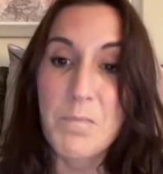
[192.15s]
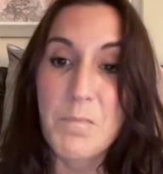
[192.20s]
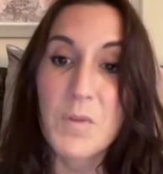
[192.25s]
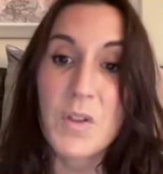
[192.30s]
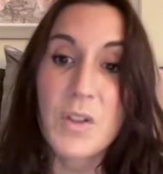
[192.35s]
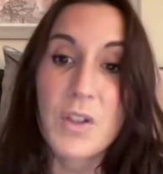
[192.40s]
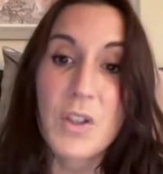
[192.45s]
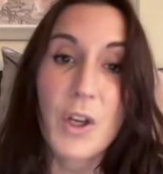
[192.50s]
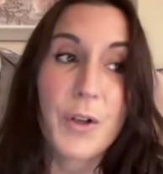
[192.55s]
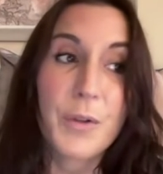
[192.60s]

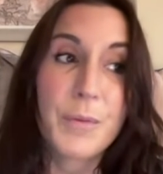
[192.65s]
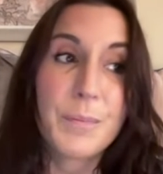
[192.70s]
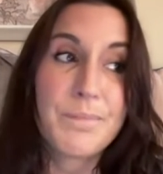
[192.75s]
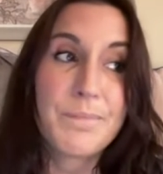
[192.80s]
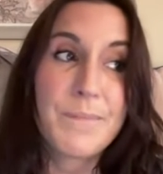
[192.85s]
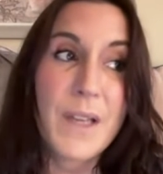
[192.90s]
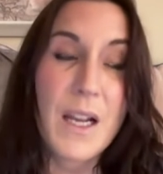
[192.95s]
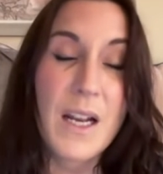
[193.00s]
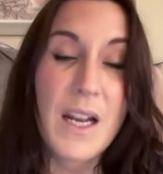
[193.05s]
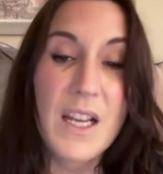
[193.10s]
So
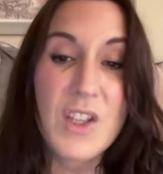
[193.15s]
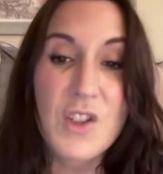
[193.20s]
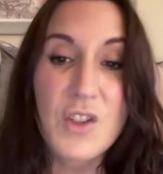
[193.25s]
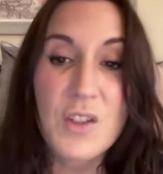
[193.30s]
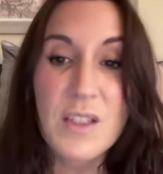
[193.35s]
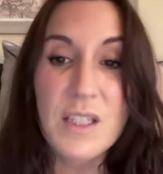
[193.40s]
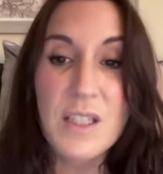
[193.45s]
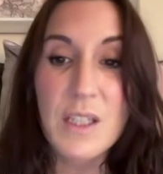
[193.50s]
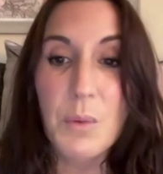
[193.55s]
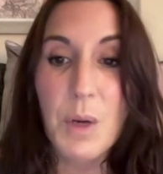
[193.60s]
let's
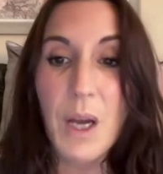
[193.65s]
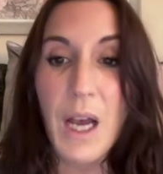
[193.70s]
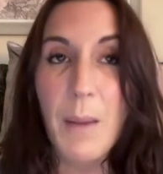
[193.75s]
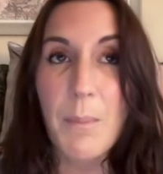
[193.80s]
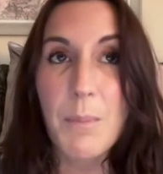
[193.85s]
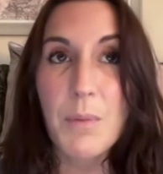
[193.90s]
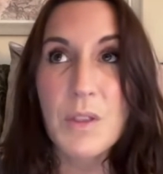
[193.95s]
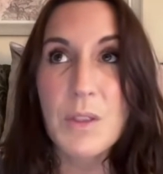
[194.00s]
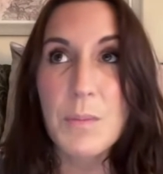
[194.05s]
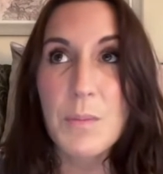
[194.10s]
just see what
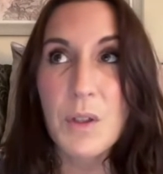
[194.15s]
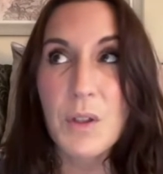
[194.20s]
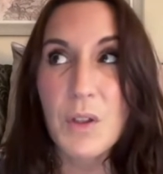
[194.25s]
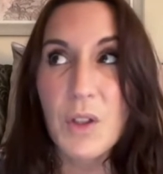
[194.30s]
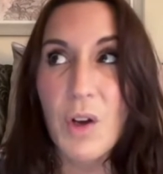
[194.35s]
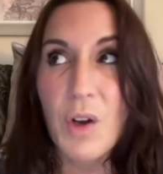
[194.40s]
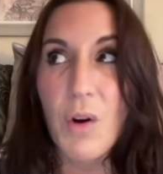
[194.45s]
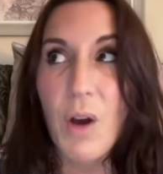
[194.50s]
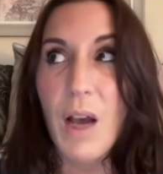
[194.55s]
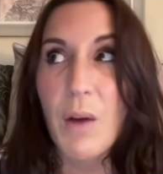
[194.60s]
happens. But
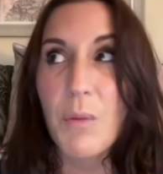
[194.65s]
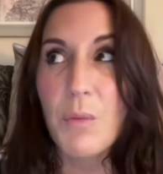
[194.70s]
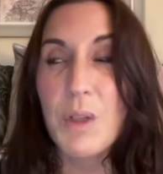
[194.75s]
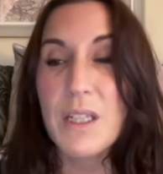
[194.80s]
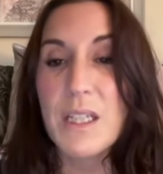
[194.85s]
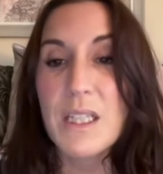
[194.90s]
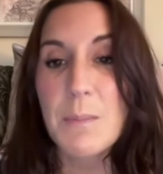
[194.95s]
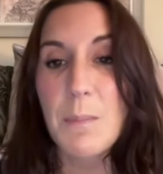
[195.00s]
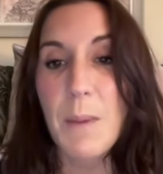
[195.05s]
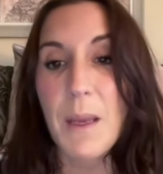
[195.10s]
no, I
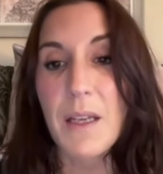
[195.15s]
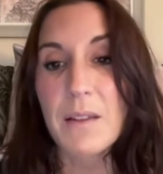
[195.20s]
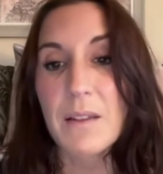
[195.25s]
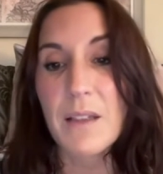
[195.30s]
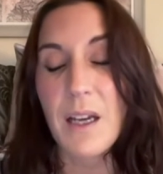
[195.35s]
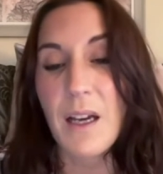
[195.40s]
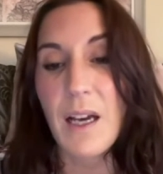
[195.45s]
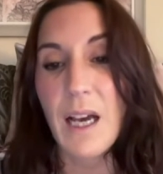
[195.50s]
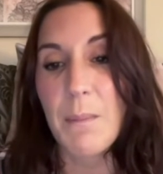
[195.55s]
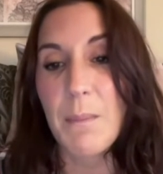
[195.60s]
would expect
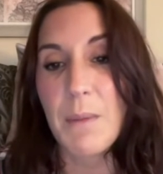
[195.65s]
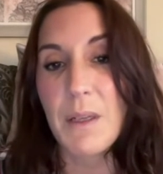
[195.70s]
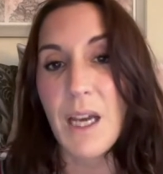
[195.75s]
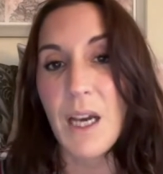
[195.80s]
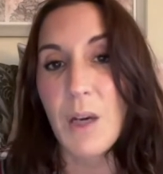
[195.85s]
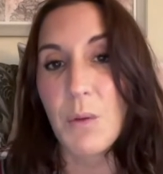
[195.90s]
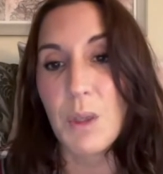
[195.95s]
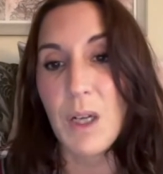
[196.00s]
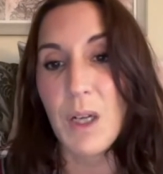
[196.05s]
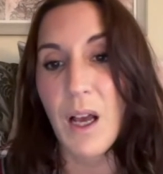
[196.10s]
that
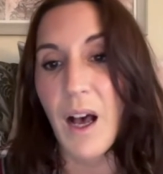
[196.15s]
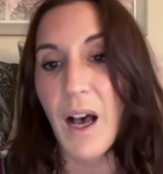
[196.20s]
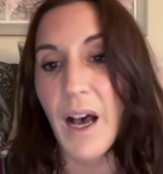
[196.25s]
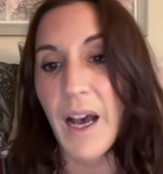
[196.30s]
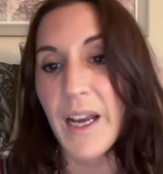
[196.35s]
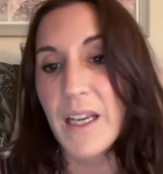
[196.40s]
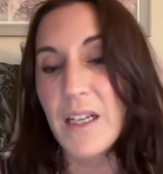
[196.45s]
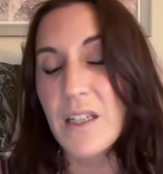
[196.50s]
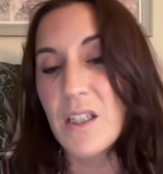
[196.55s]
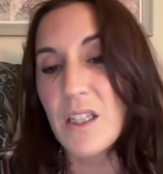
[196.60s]
Khamenei will
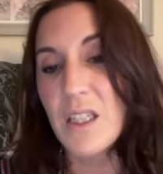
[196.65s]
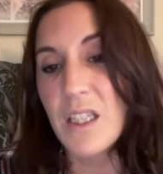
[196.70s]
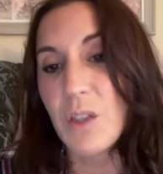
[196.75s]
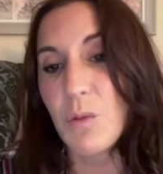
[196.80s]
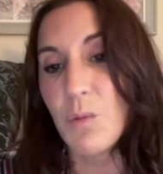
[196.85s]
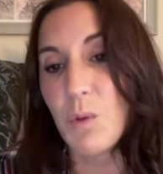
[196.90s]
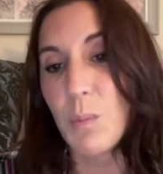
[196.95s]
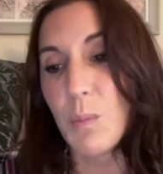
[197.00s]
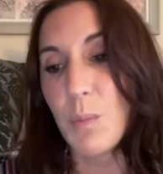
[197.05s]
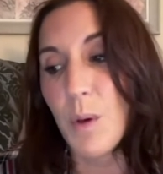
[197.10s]
hide.
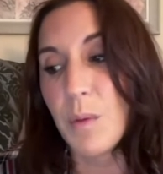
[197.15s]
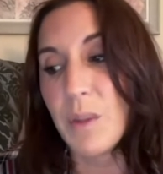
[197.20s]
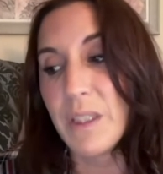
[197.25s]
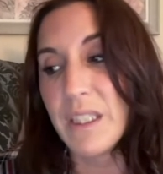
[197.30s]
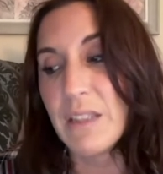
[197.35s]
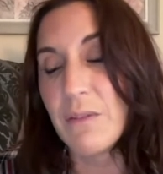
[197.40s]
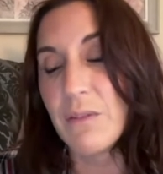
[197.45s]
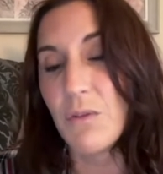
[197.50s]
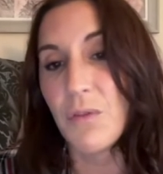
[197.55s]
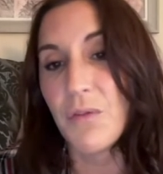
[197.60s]
He will probably
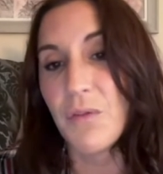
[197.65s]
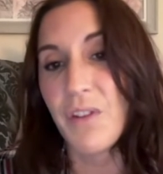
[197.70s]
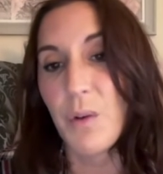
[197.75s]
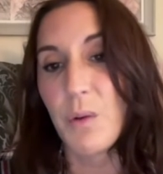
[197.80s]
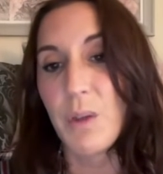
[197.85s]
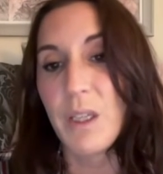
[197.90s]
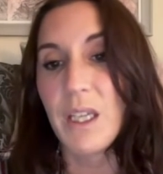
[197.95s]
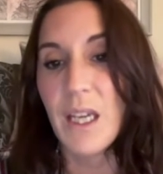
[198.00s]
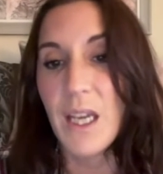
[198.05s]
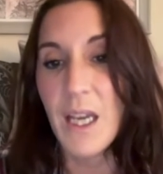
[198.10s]
give a
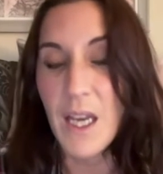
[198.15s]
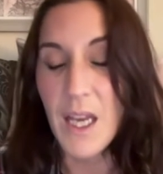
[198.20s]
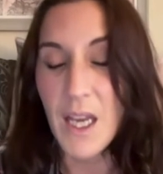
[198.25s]
very